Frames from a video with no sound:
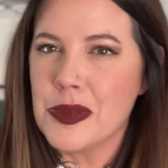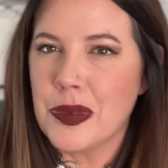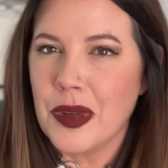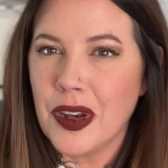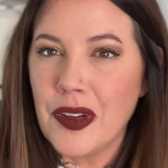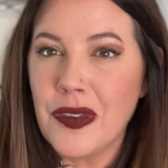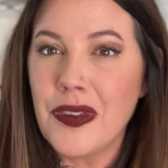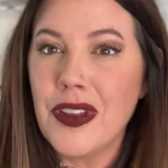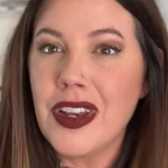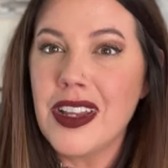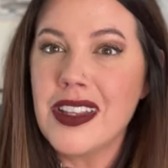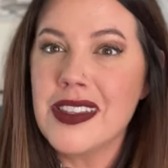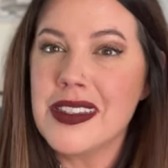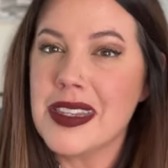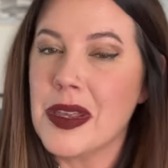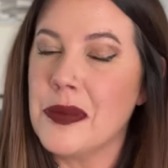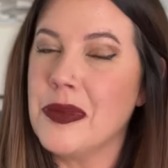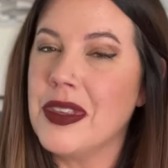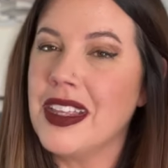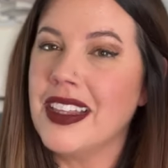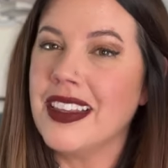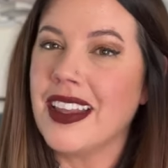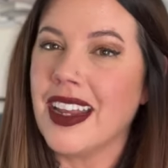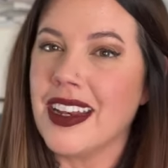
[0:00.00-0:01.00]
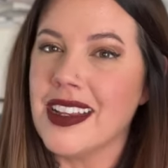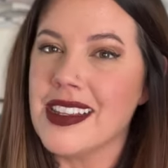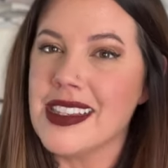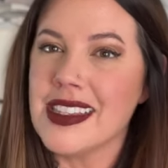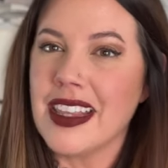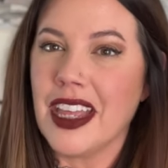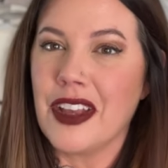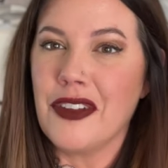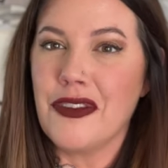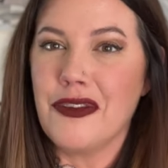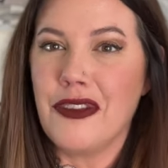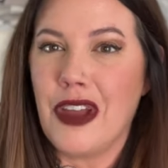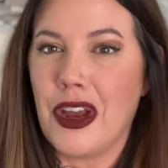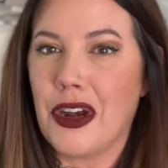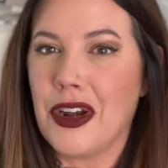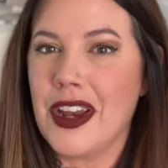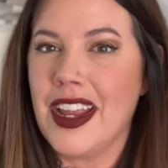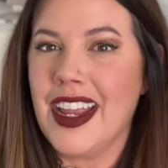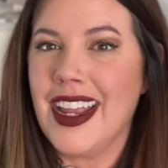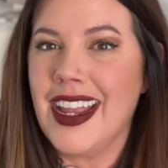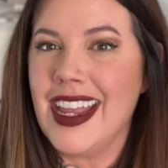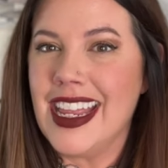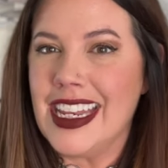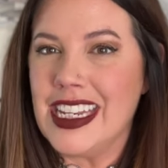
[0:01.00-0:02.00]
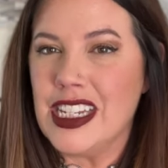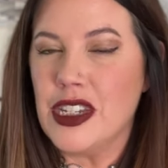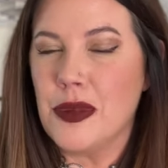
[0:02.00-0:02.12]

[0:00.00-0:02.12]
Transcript: But if it is something that is like very in